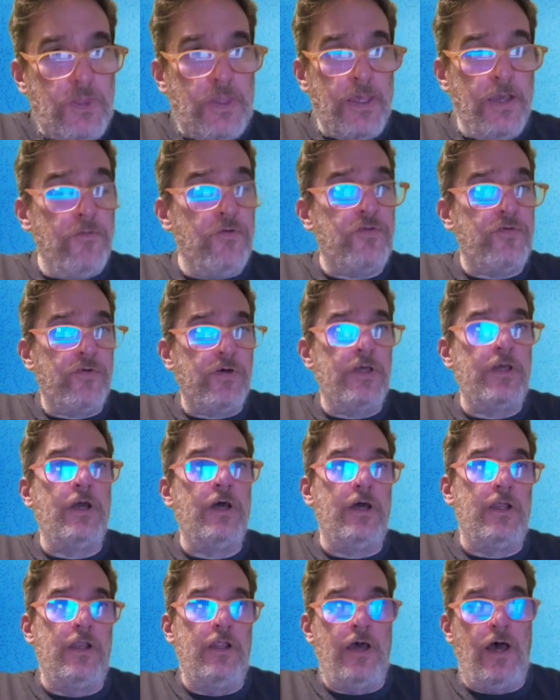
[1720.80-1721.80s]
It was really
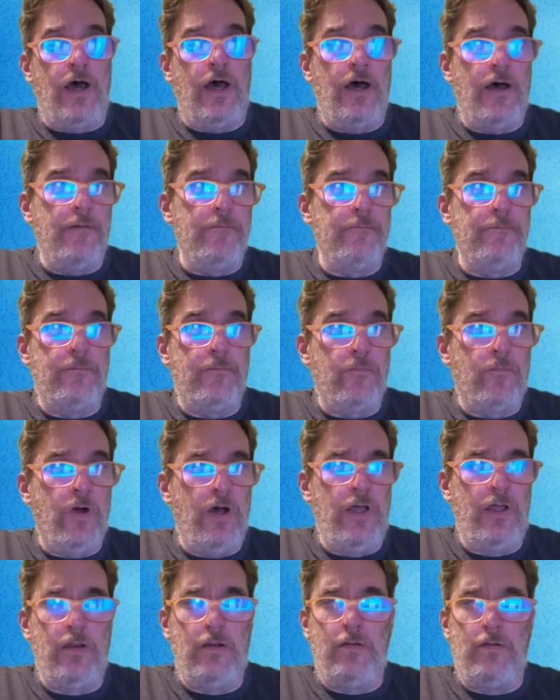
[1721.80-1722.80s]
good. Um,
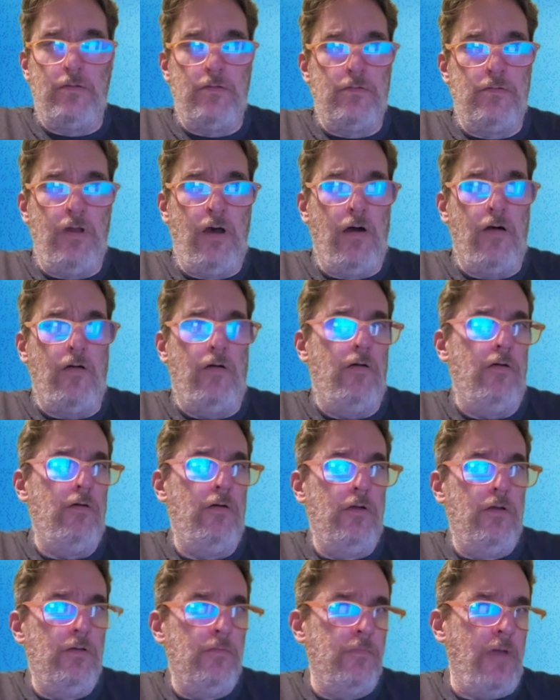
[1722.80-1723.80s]
what? No.
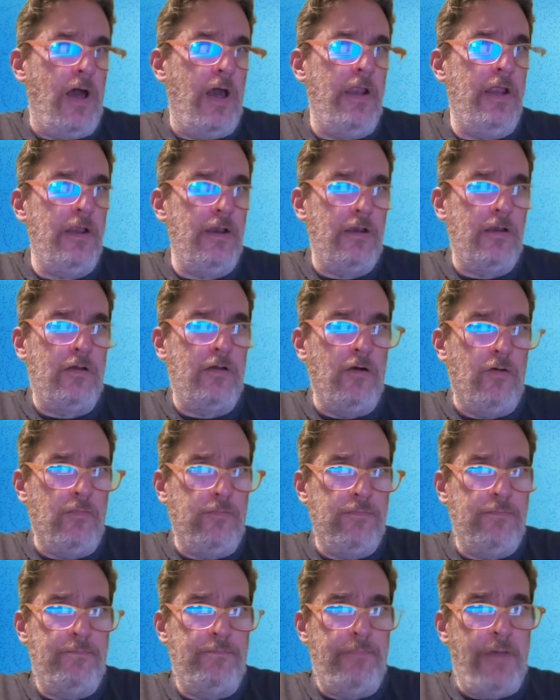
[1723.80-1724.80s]
I didn't go
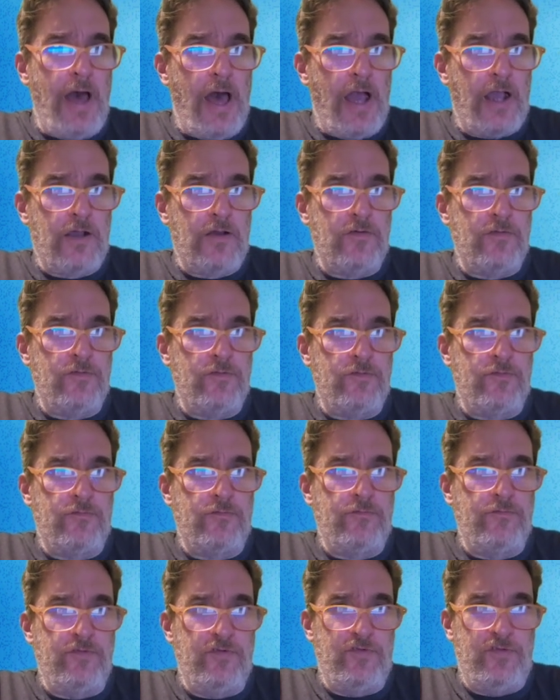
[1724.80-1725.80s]
back
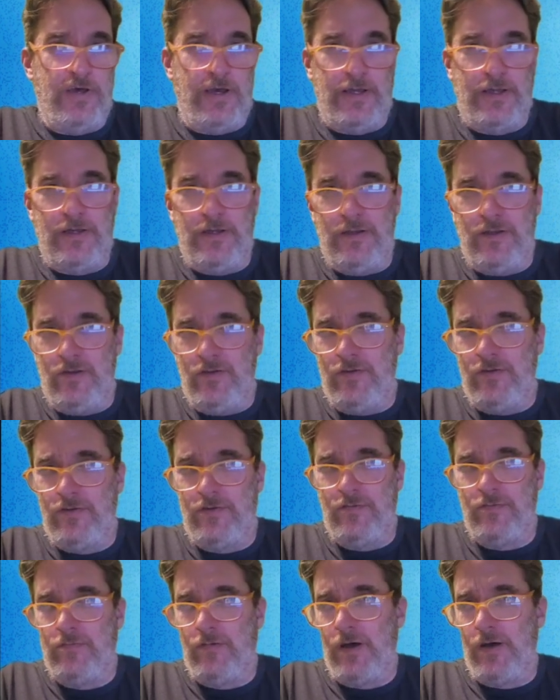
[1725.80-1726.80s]
for
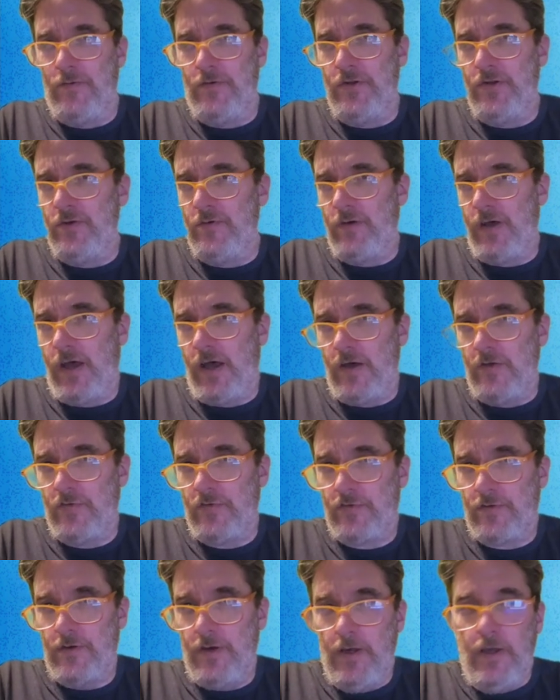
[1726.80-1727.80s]
seconds. Why would you
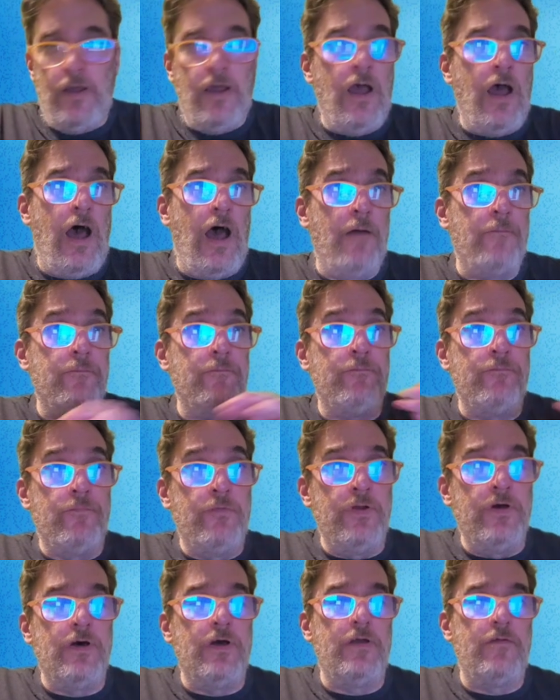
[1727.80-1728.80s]
ask? Um,
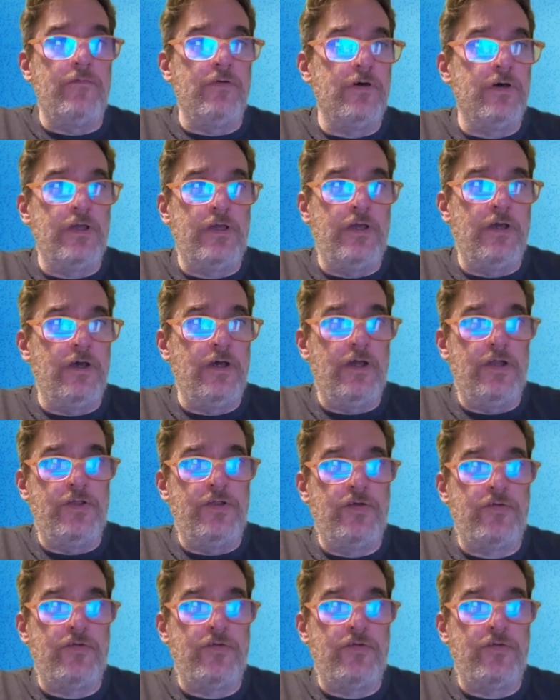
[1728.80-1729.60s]
really, really good.